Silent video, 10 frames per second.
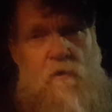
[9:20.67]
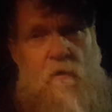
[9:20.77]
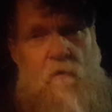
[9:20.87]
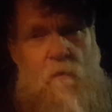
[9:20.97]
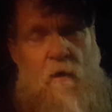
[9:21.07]

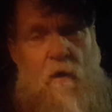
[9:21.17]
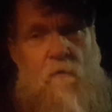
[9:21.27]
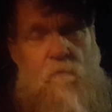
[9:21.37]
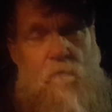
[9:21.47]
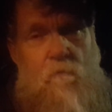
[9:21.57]
in my
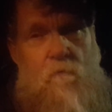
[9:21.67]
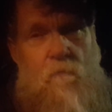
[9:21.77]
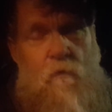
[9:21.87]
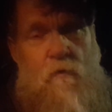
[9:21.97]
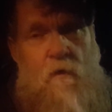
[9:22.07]
hand
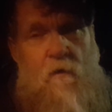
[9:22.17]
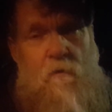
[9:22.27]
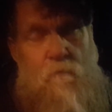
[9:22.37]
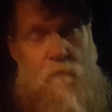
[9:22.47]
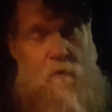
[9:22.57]
for the
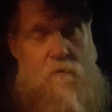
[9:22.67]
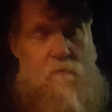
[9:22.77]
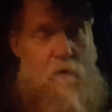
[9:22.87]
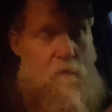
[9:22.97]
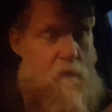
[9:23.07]
kingdom. That's
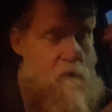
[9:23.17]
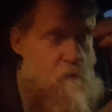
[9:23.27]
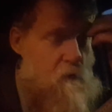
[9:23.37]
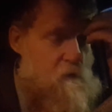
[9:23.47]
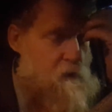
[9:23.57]

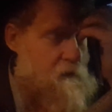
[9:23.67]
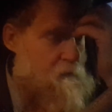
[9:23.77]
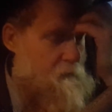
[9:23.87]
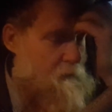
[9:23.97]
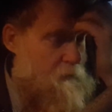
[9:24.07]
what he said.
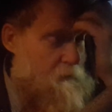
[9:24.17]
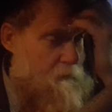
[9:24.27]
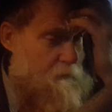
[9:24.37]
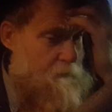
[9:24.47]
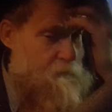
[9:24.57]

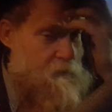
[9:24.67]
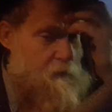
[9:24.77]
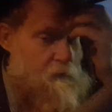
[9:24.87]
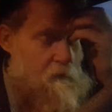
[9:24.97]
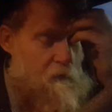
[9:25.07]

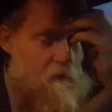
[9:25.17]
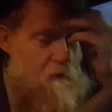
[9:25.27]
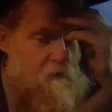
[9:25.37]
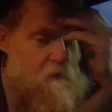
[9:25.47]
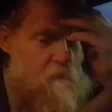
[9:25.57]

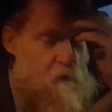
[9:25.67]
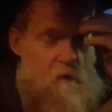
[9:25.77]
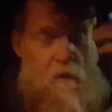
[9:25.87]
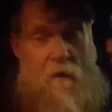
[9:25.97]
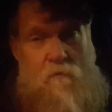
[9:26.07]
And but he
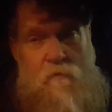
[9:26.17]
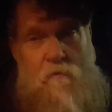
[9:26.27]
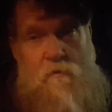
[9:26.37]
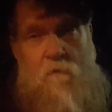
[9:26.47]
can't trust